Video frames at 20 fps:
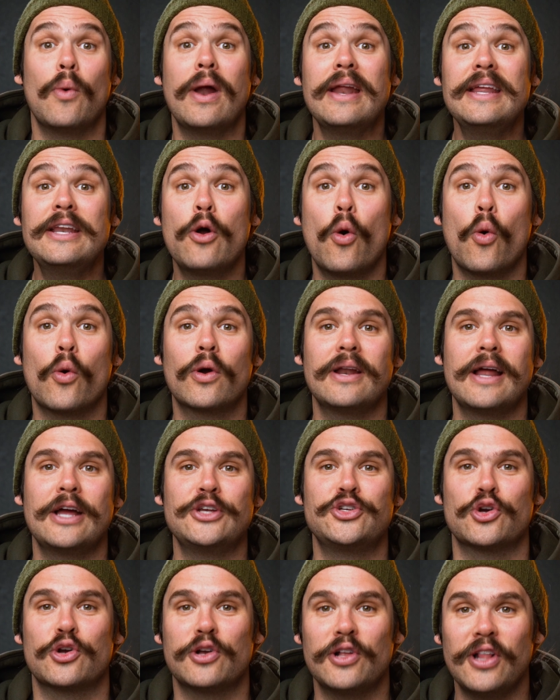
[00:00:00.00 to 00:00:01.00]
Ready to
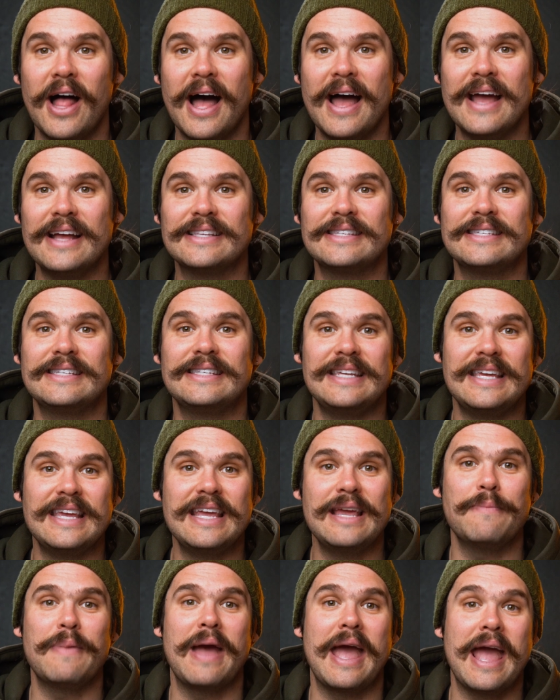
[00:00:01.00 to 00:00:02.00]
organize your clients,
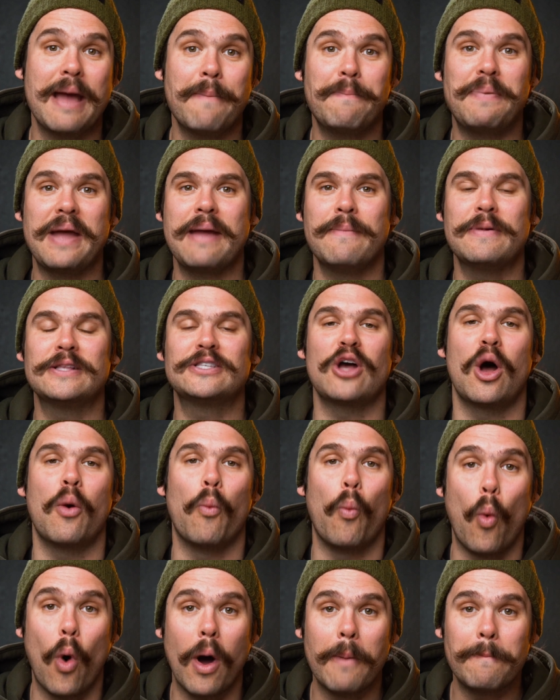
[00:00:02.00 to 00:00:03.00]
team, and payments
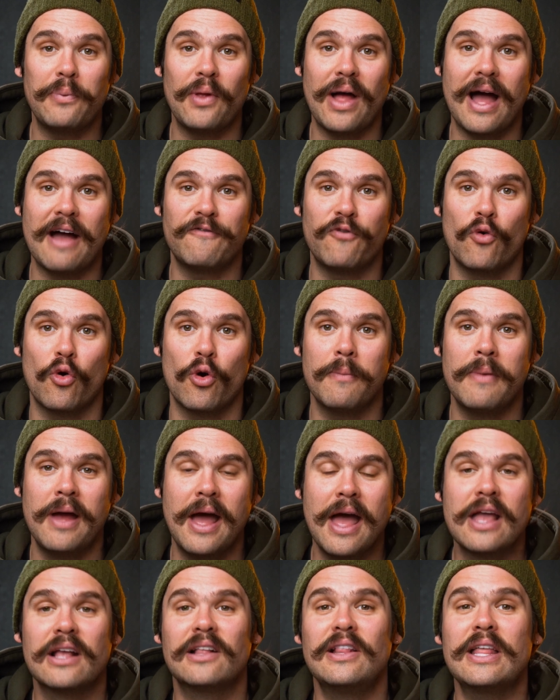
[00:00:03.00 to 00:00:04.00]
on one platform?
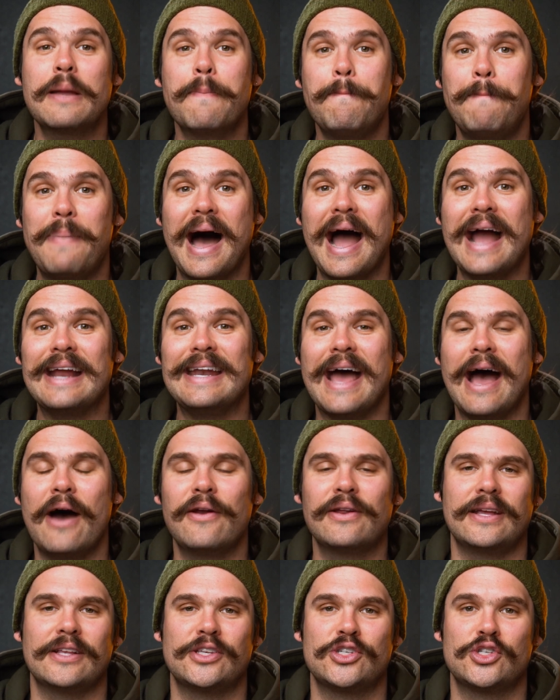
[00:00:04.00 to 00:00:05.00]
Click Buy
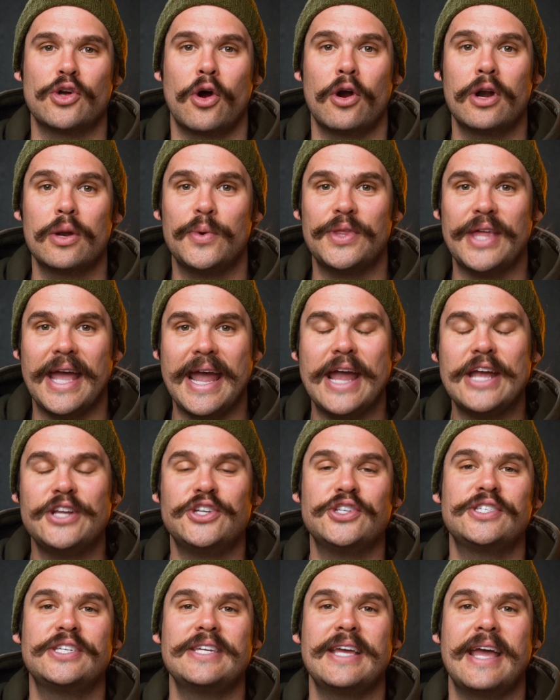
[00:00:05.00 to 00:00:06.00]
Now to get started with
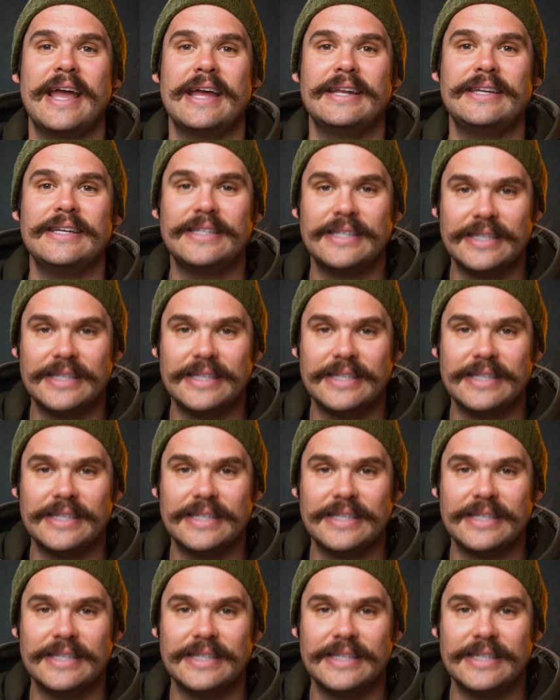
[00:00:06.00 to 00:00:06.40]
Agency Handy